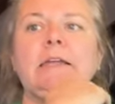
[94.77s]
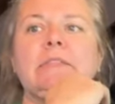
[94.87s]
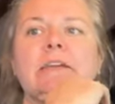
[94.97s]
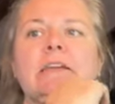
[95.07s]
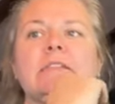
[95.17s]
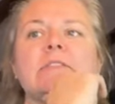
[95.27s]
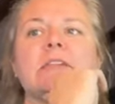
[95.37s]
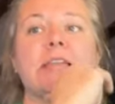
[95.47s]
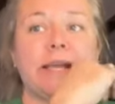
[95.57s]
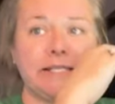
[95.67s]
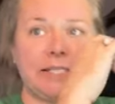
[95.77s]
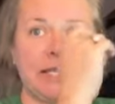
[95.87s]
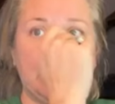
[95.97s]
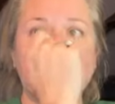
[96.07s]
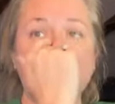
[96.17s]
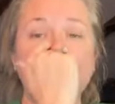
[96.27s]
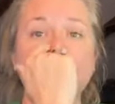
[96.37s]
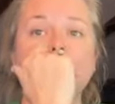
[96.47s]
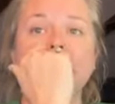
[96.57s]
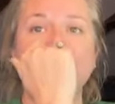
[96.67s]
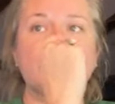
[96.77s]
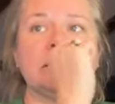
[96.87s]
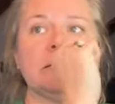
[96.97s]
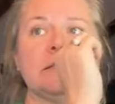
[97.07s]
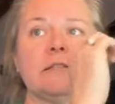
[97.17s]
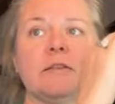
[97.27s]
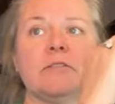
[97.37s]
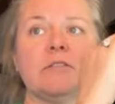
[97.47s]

And then the next thing is